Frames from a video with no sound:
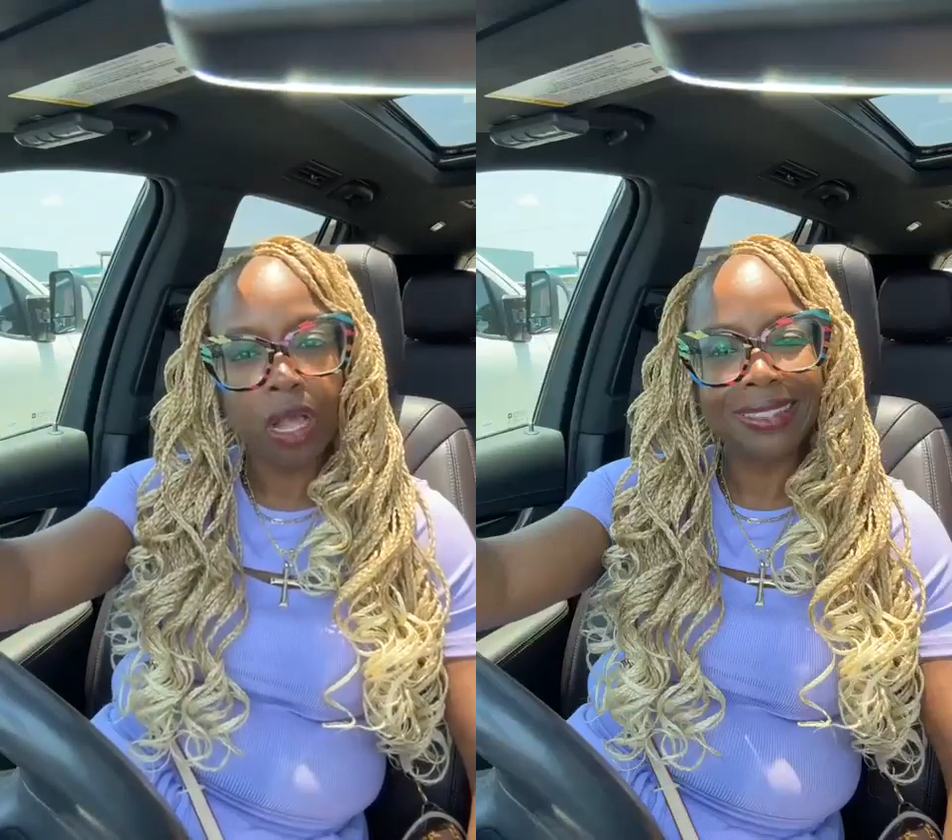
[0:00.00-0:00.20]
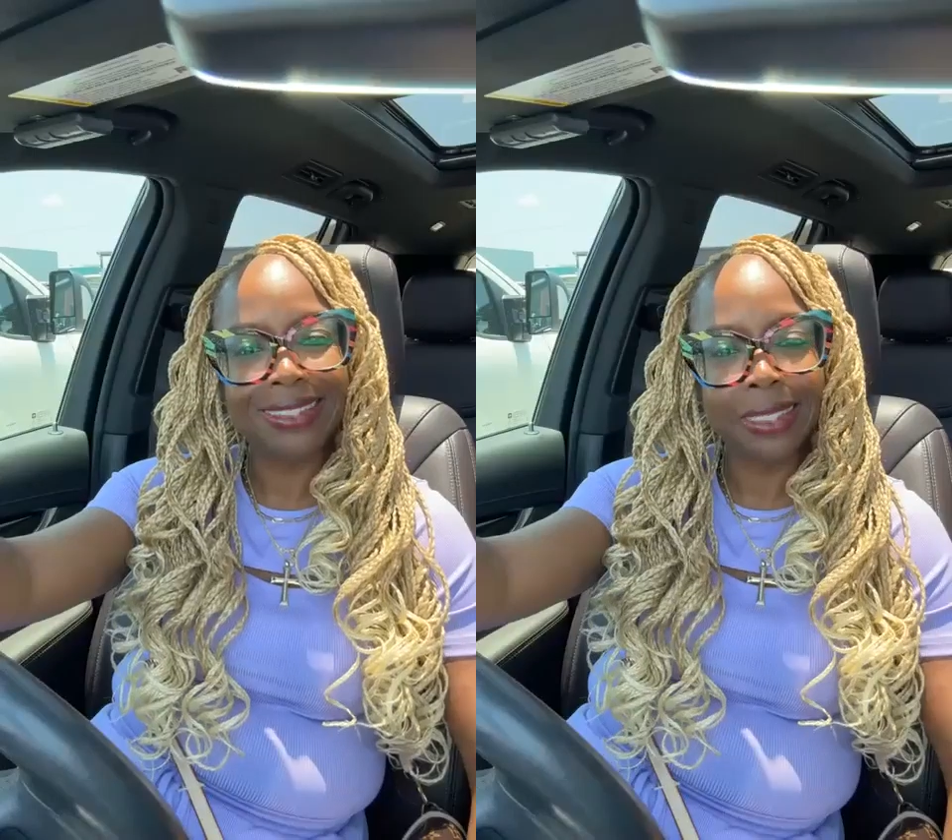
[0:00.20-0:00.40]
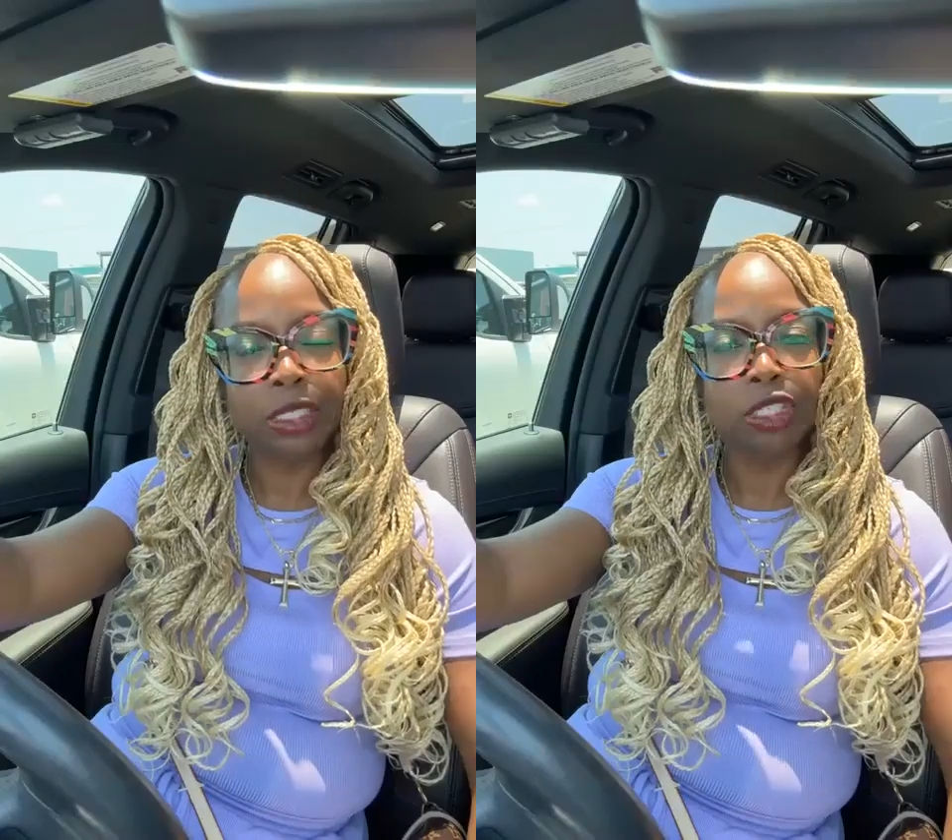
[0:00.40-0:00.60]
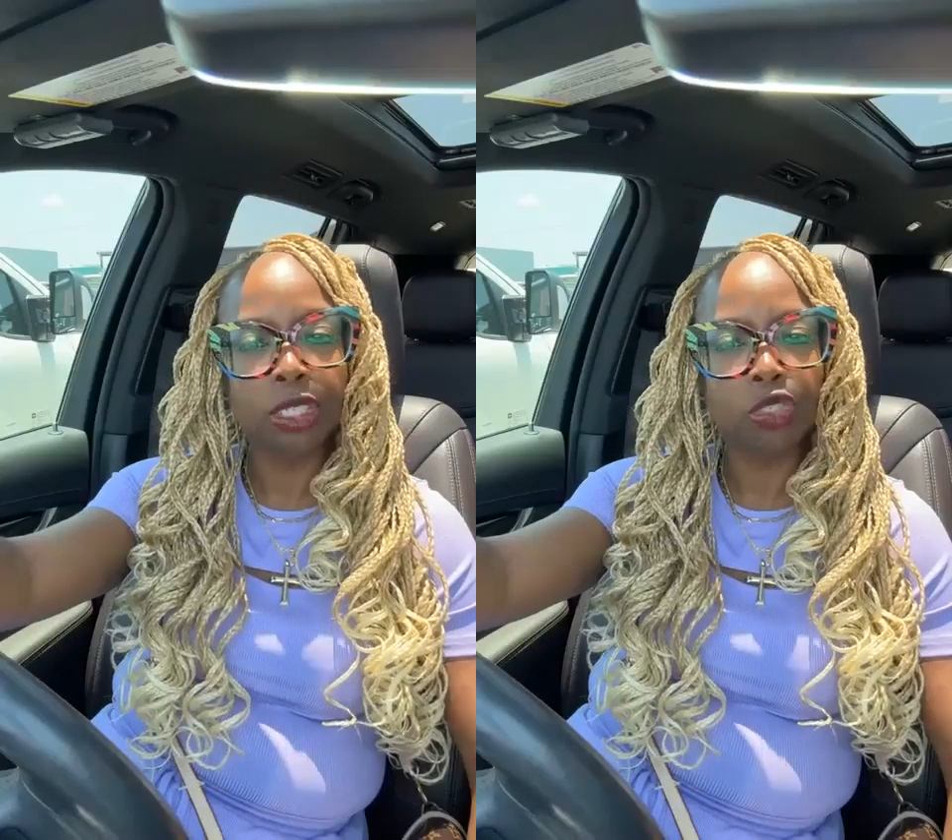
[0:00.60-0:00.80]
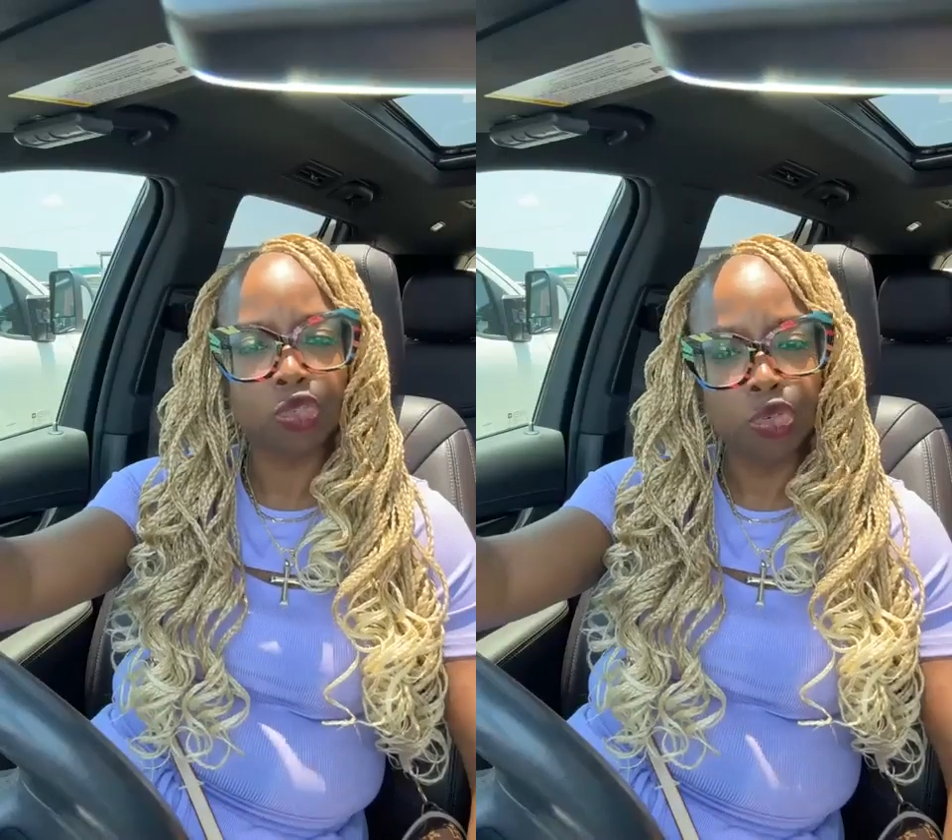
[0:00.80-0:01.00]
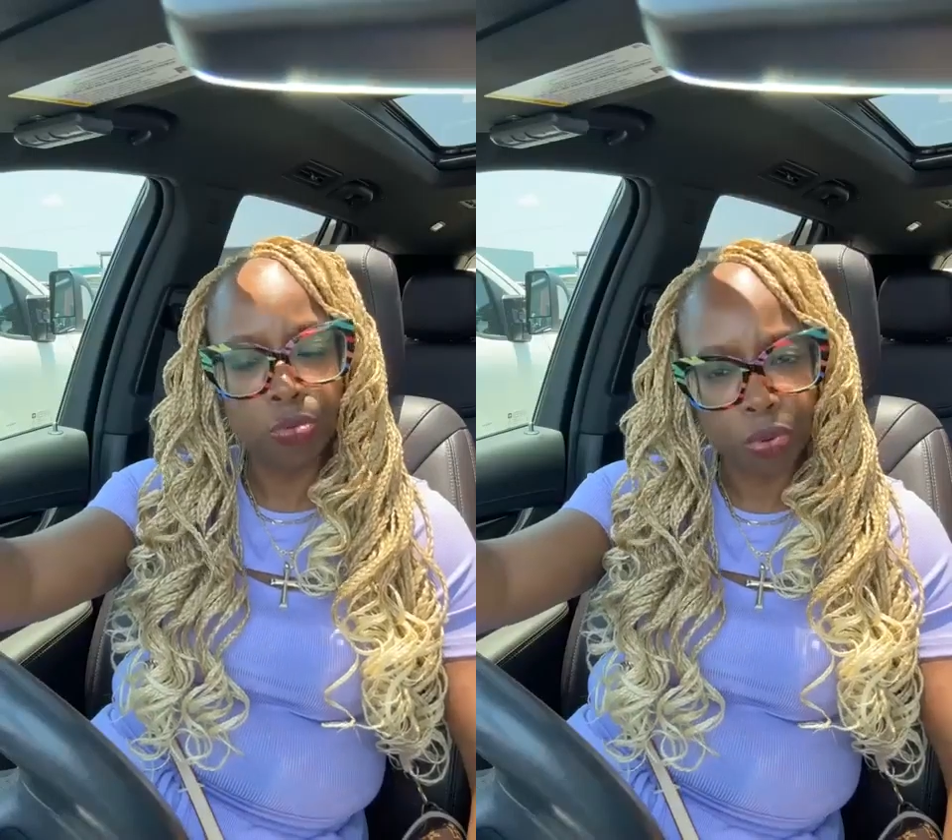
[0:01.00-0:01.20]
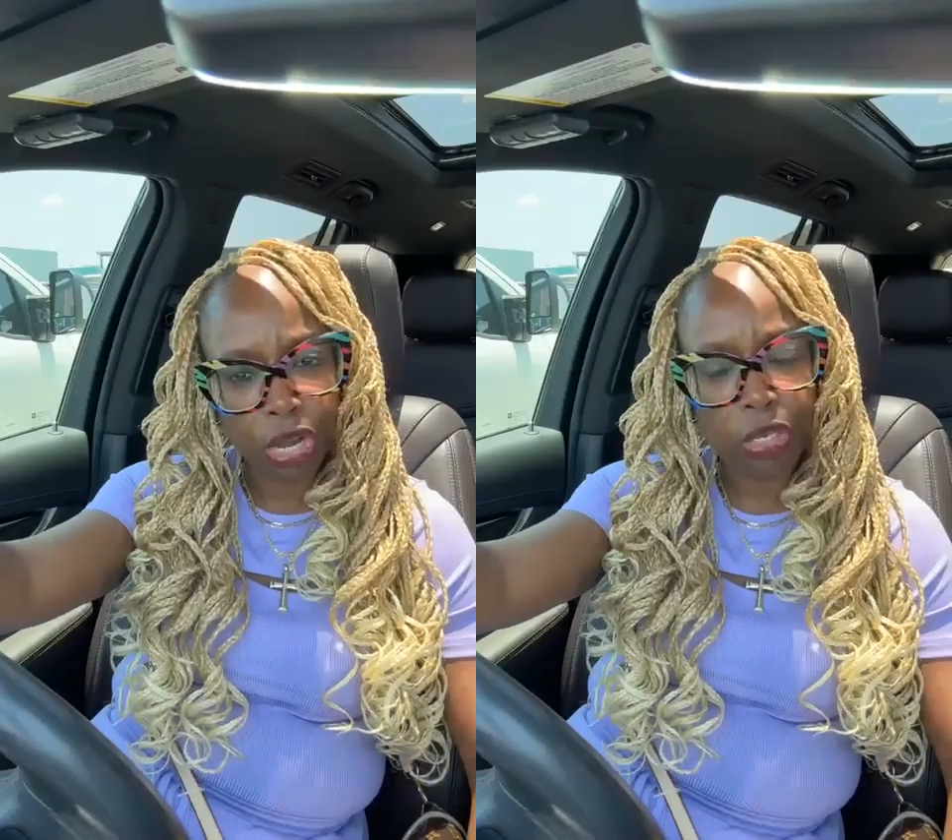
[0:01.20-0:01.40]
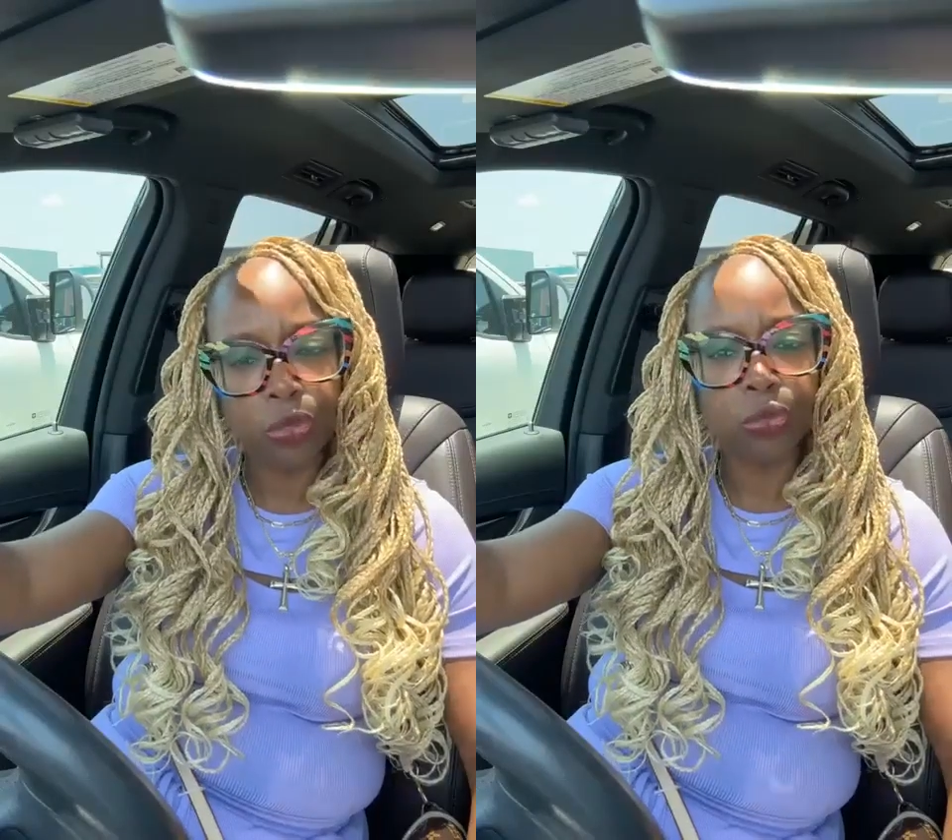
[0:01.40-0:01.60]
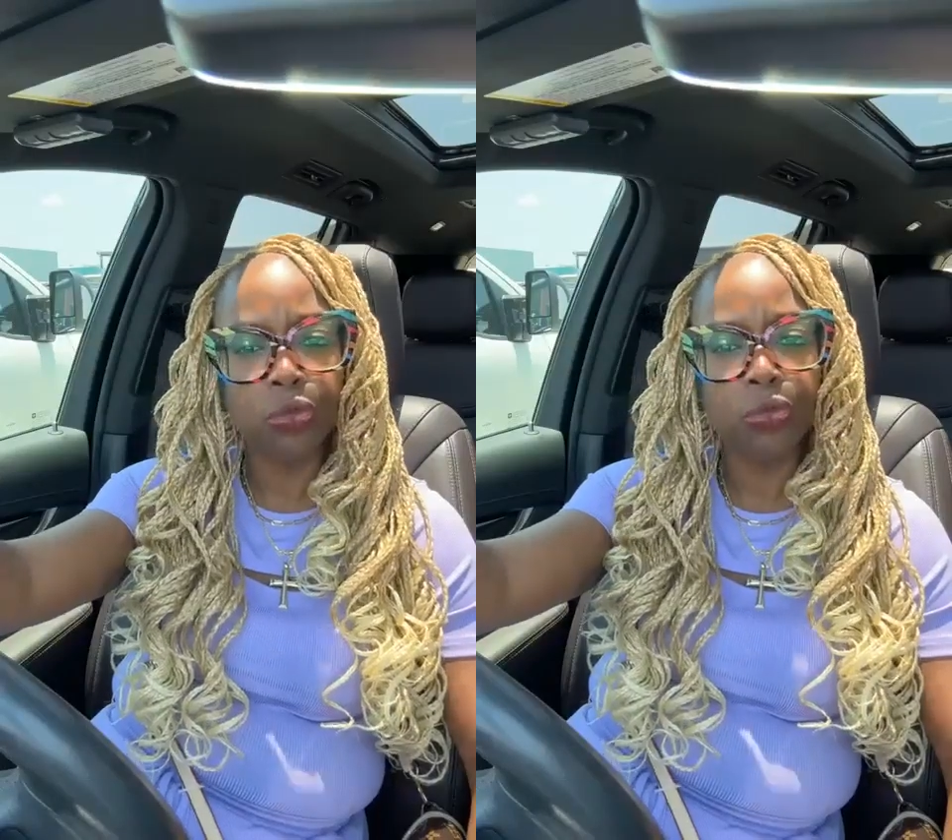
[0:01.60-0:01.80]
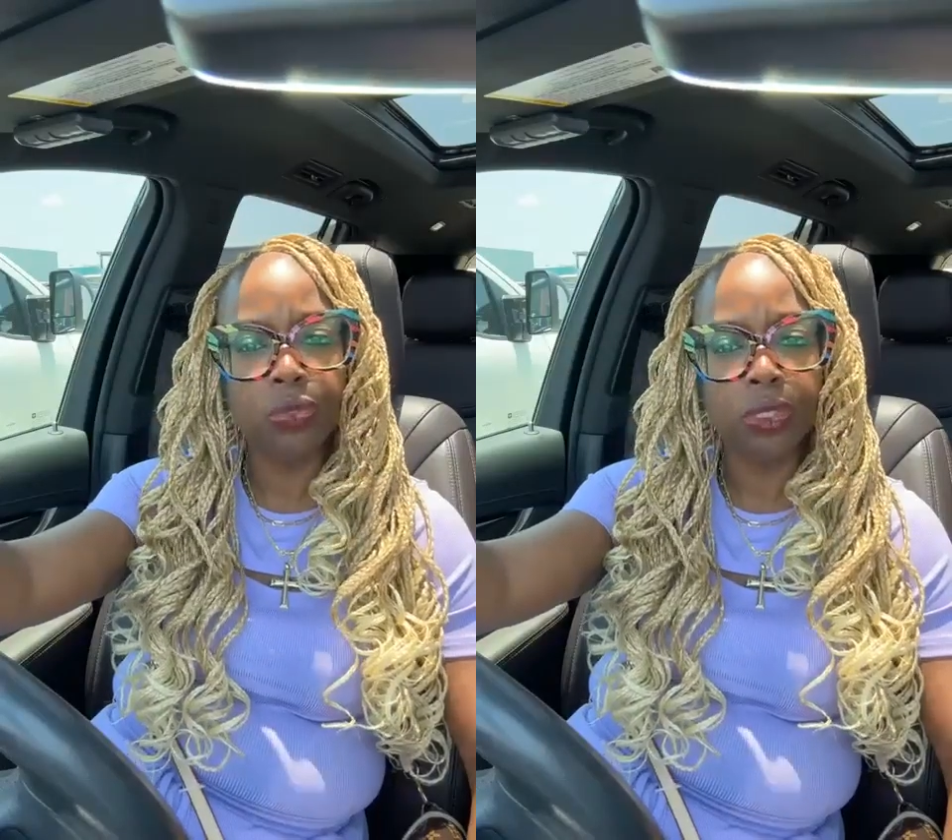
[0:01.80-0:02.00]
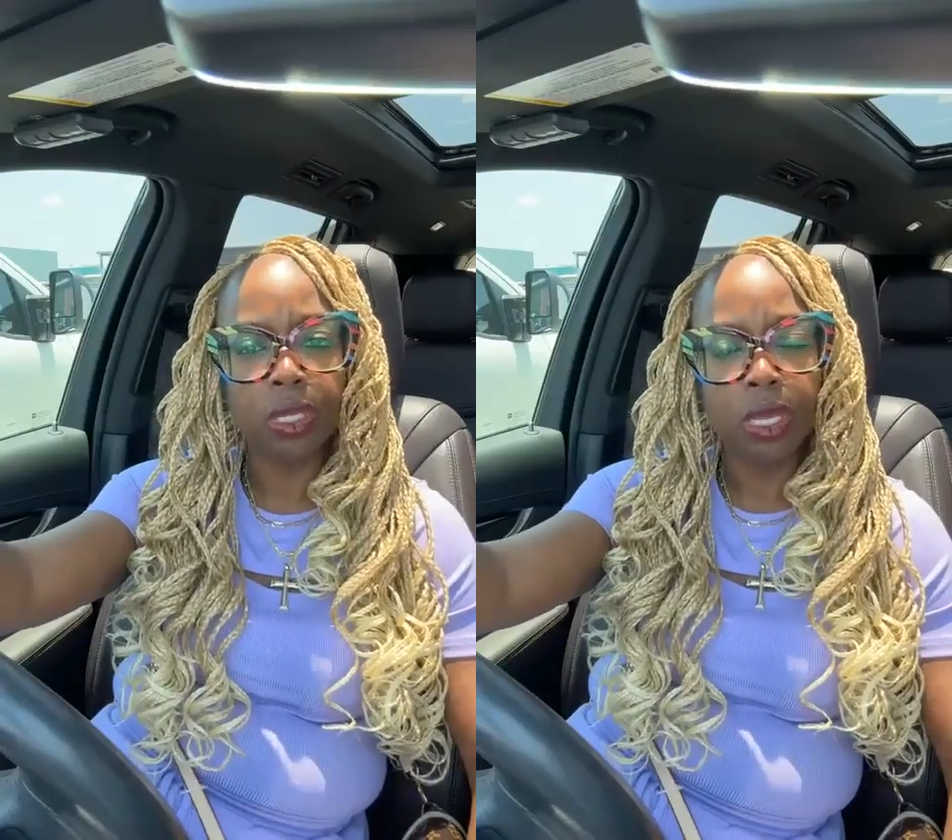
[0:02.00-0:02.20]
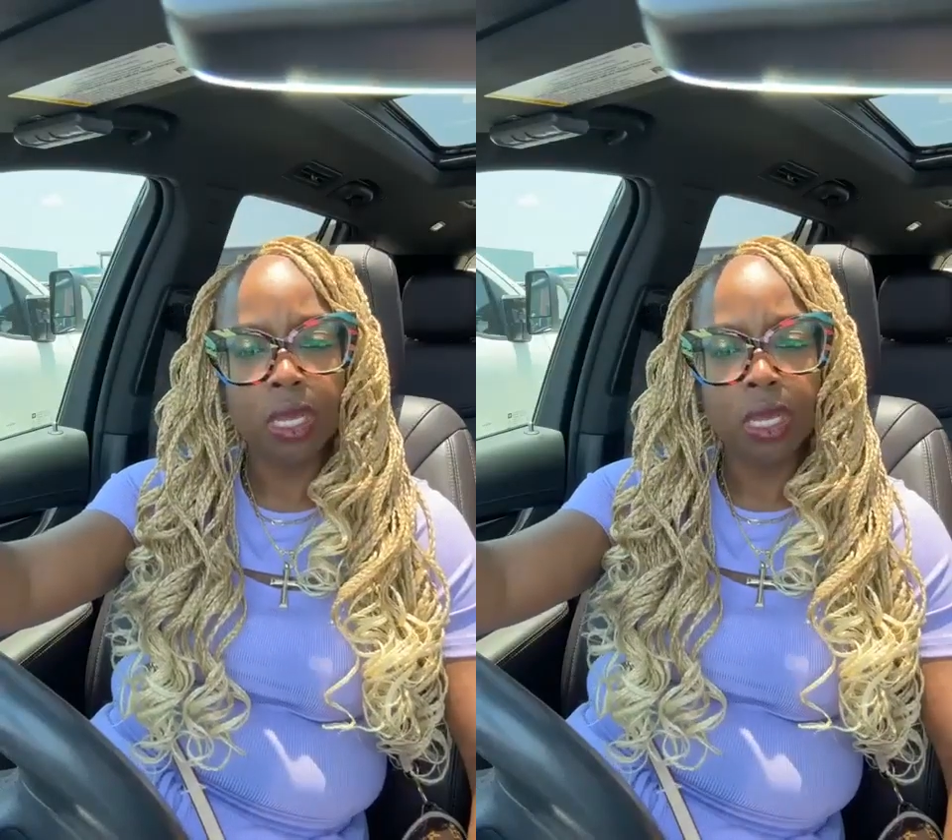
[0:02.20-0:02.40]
assistance, true breakthroughs,